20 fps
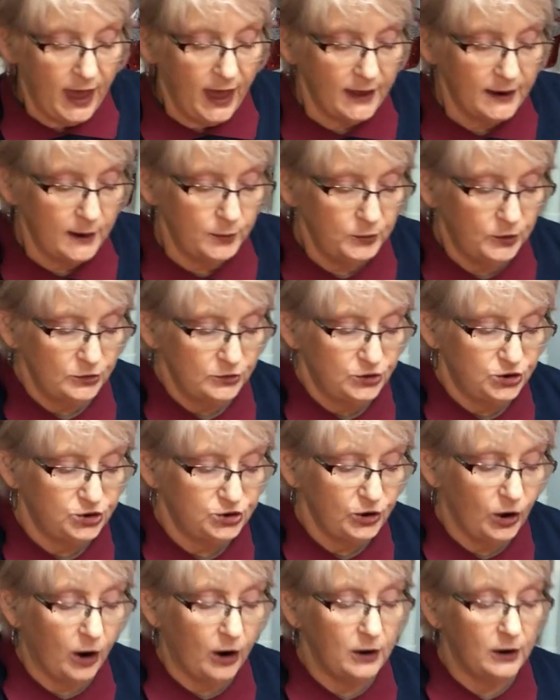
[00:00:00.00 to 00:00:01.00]
and I'm going to
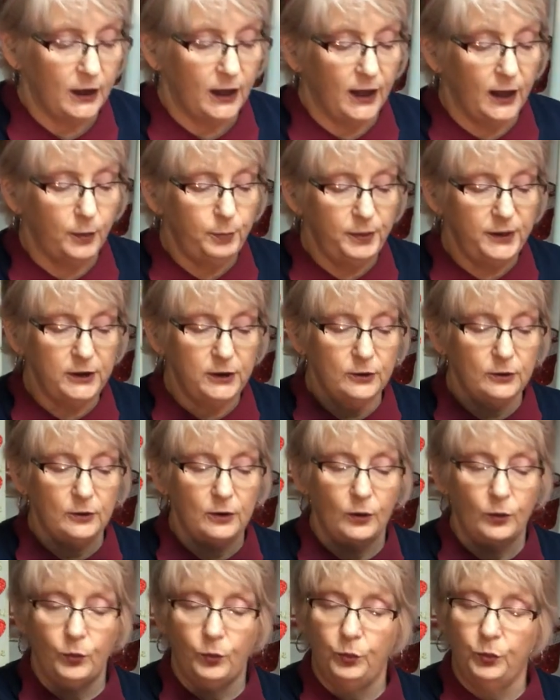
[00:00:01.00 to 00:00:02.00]
start up
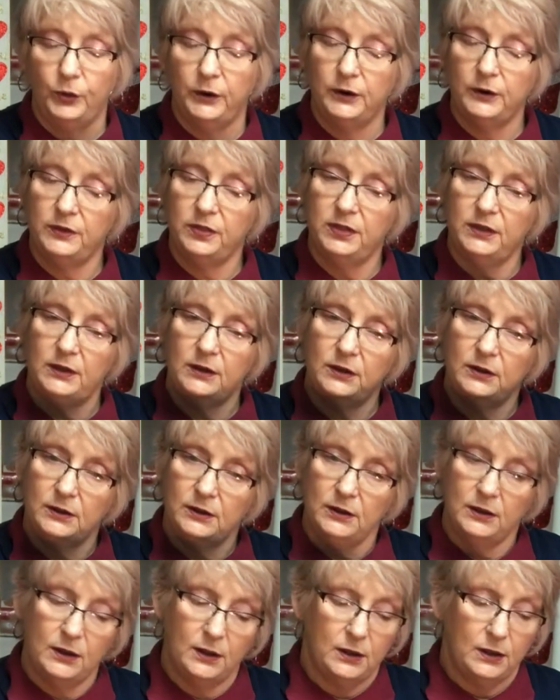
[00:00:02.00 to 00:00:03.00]
here where the
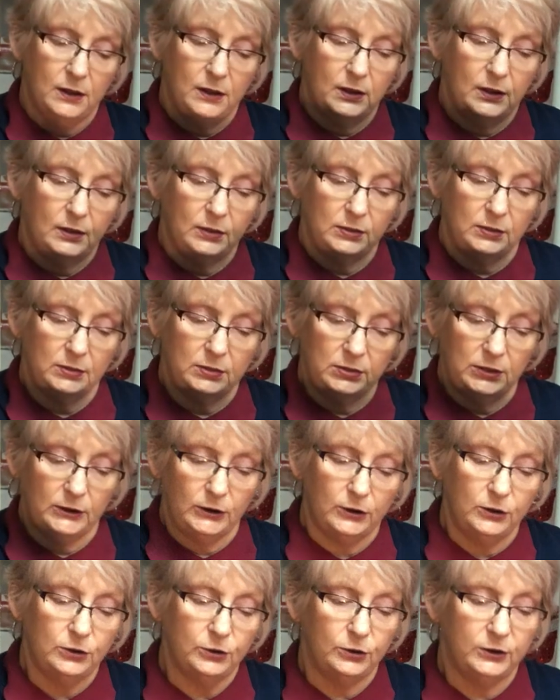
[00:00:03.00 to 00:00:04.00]

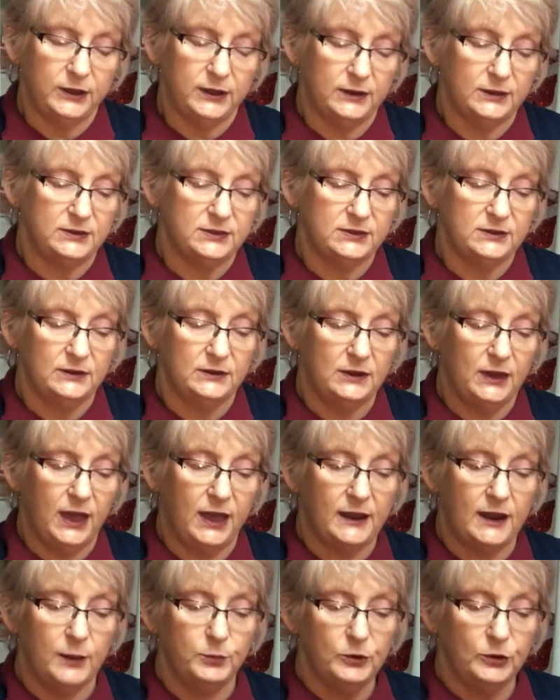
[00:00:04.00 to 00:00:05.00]
little hook is.
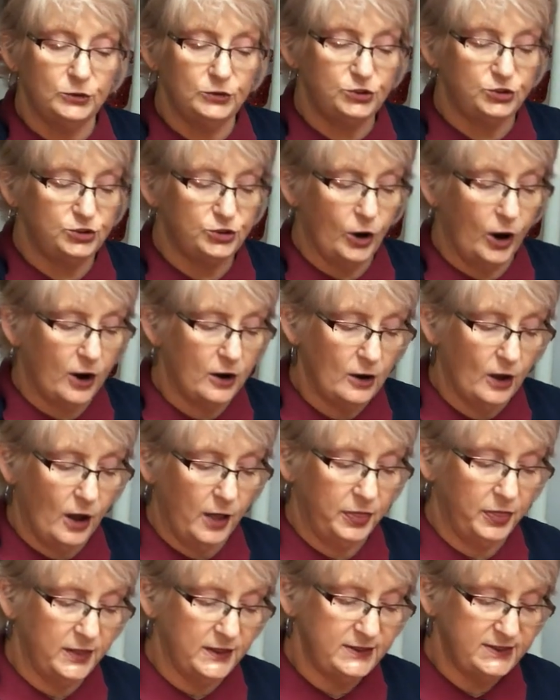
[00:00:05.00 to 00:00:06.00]
And I'm going to start
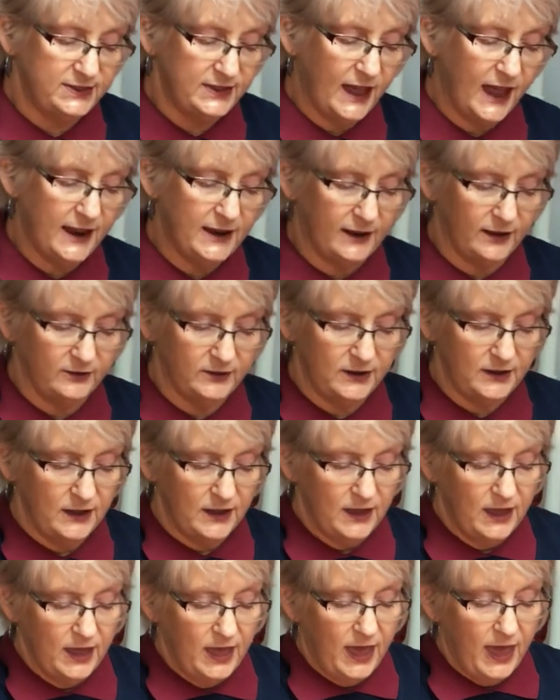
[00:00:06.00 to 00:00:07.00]
on this side of
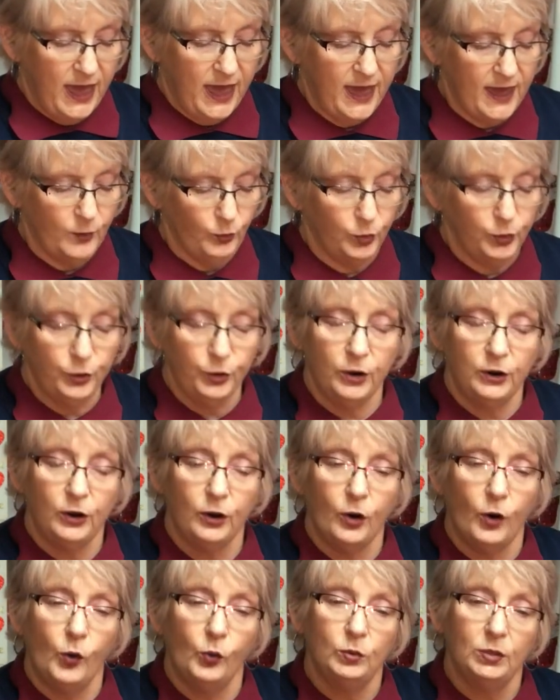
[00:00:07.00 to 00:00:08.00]
it, and we're going
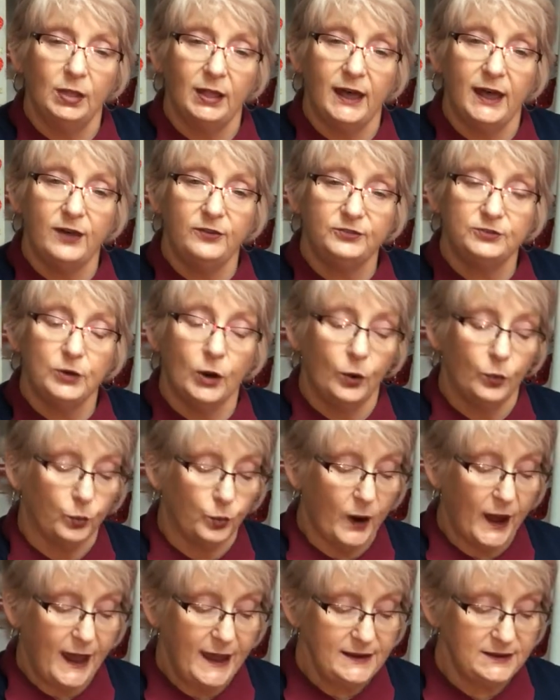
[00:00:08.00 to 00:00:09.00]
to go left,
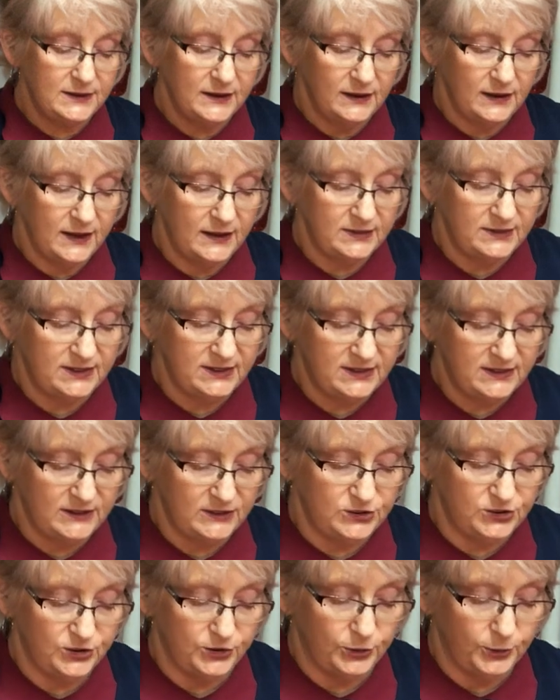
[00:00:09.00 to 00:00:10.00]
right, and
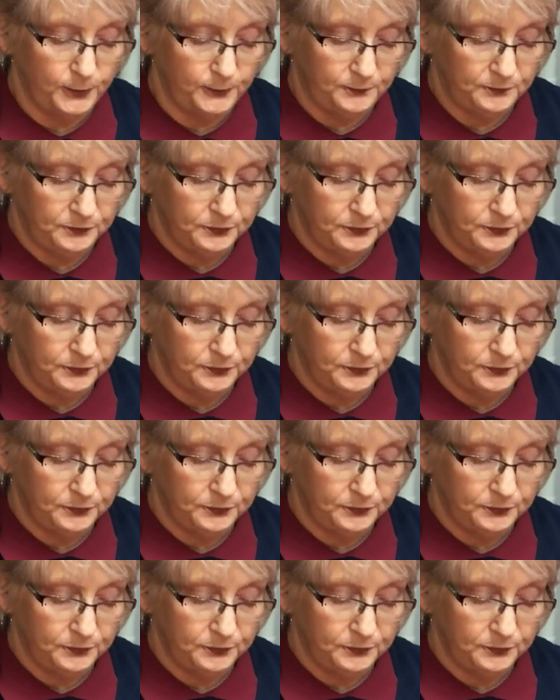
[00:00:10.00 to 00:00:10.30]
center.